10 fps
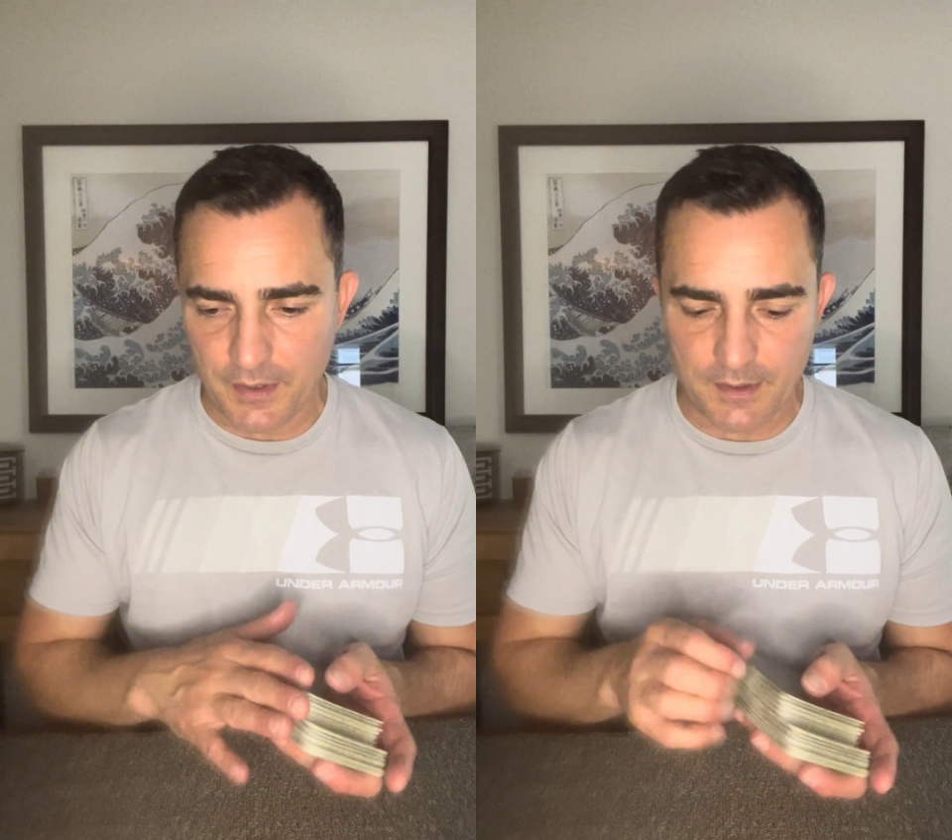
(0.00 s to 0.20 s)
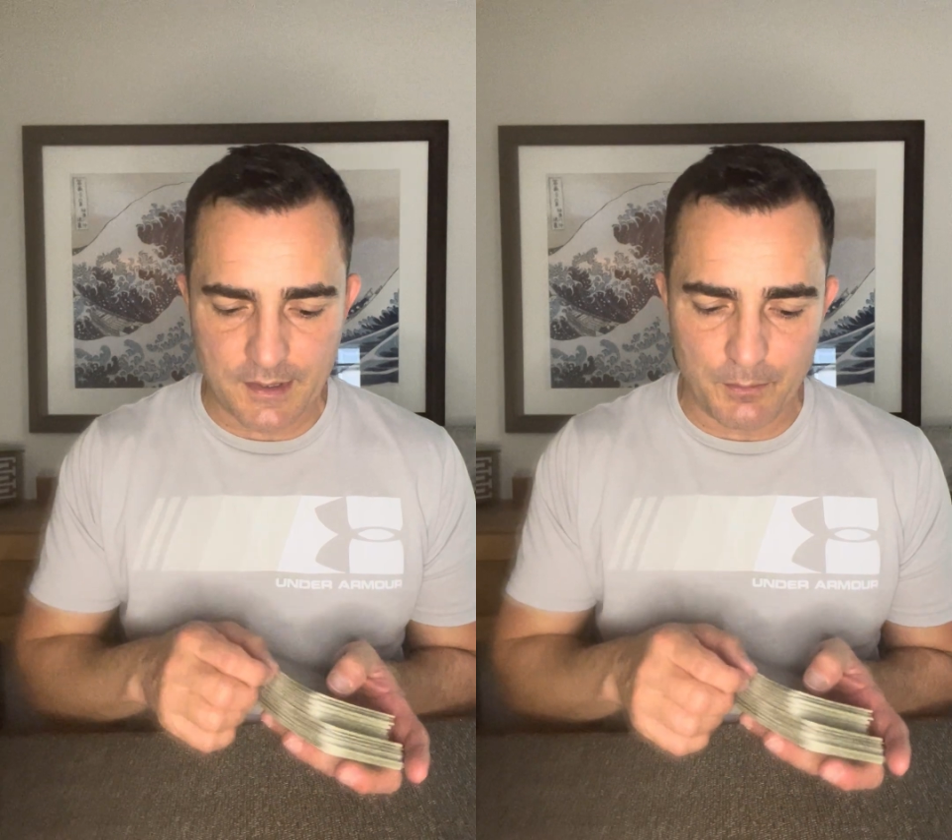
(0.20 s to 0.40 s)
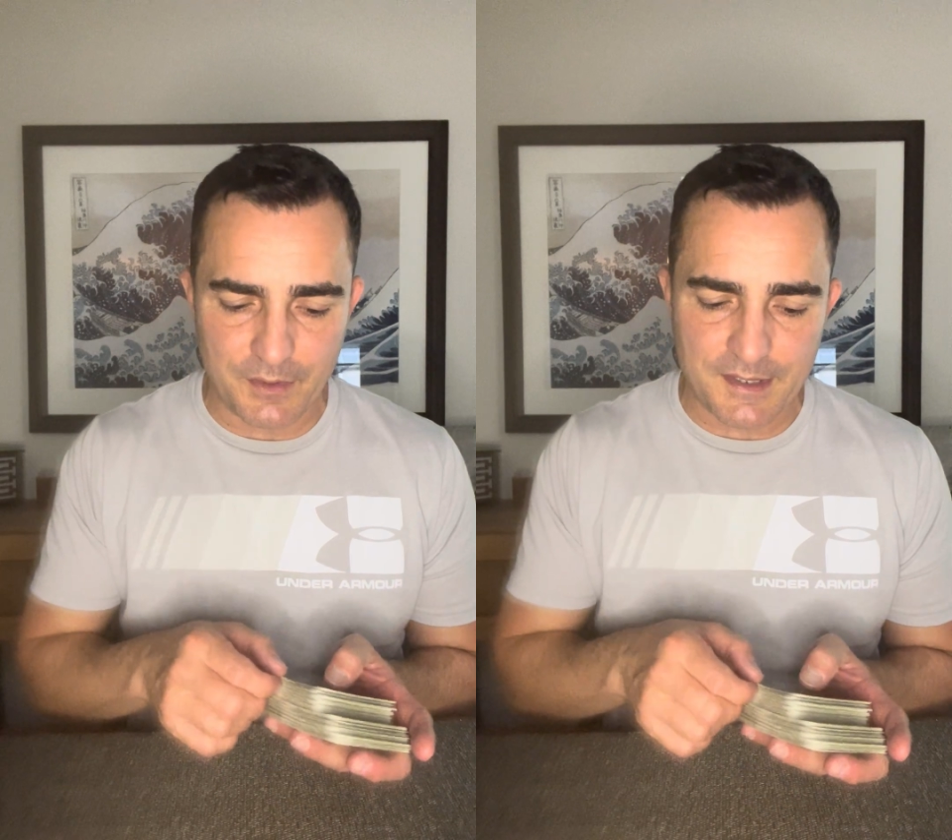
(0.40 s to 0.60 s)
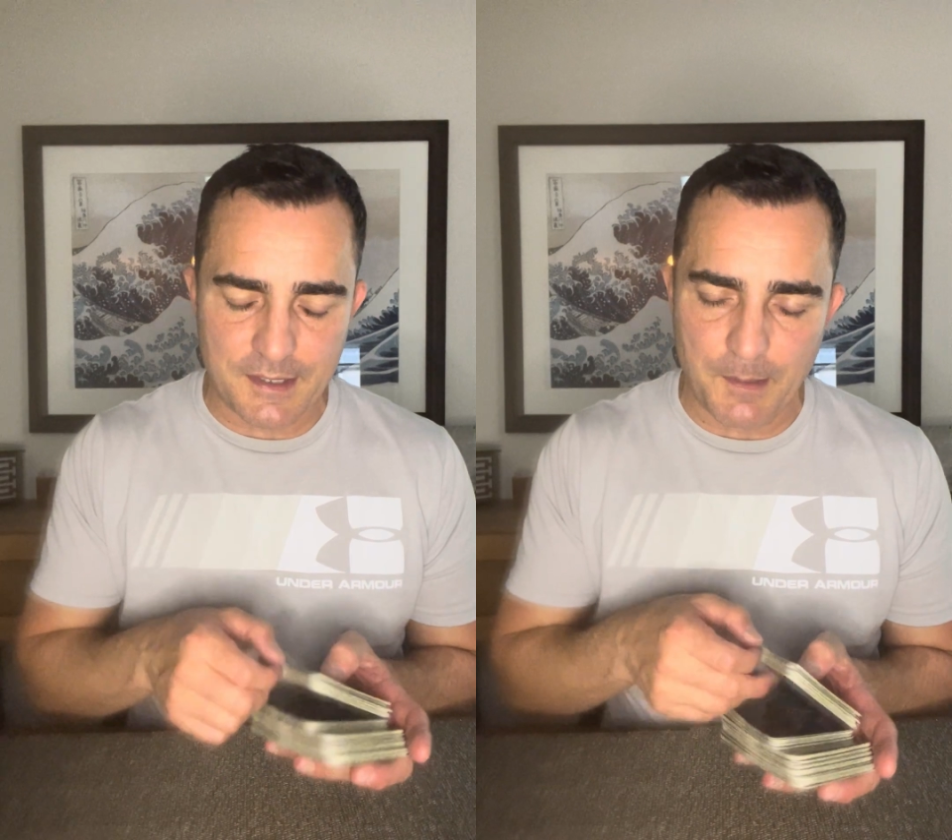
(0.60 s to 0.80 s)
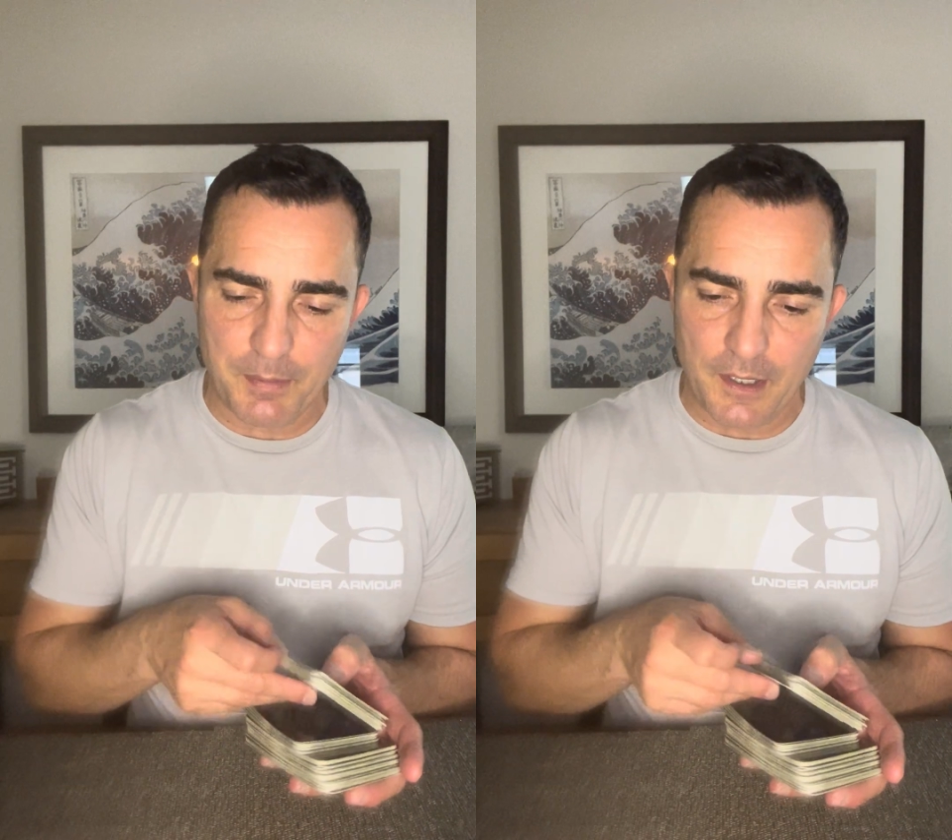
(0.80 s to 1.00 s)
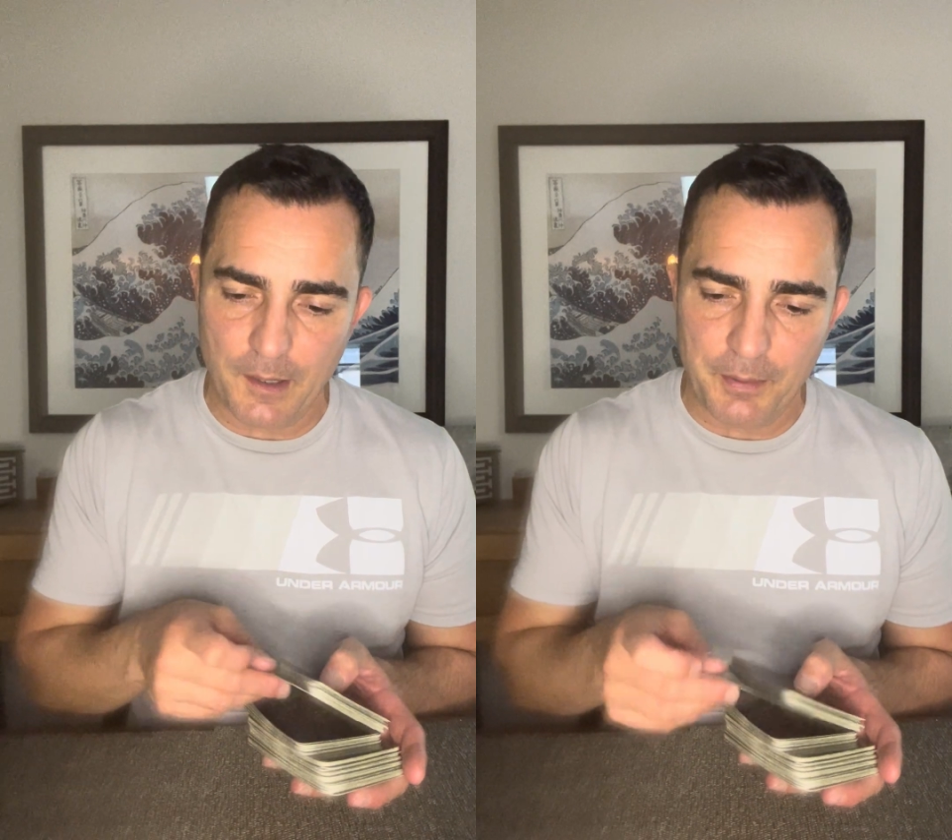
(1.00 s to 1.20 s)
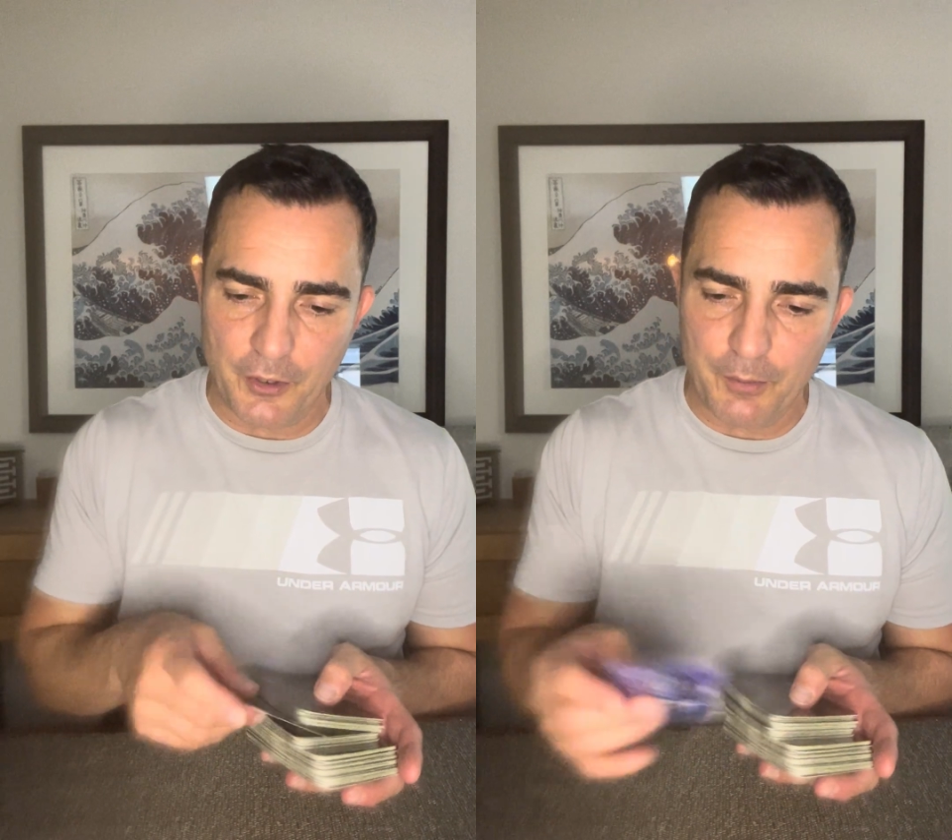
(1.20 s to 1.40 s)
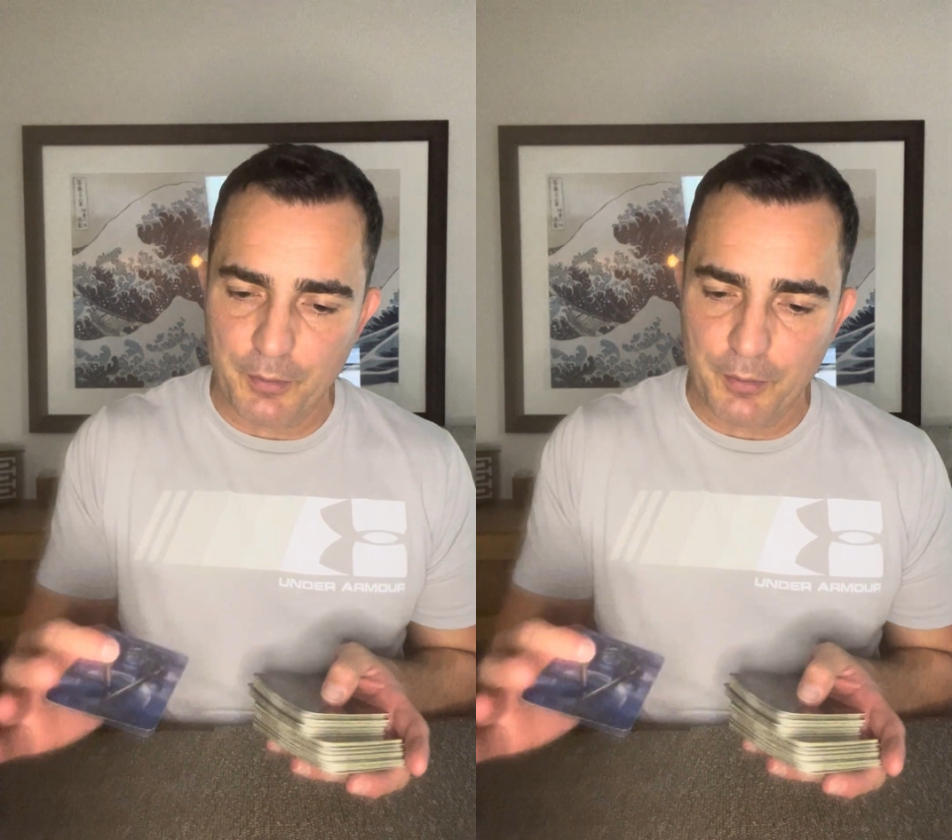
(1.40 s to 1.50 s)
It's someone stepping up here to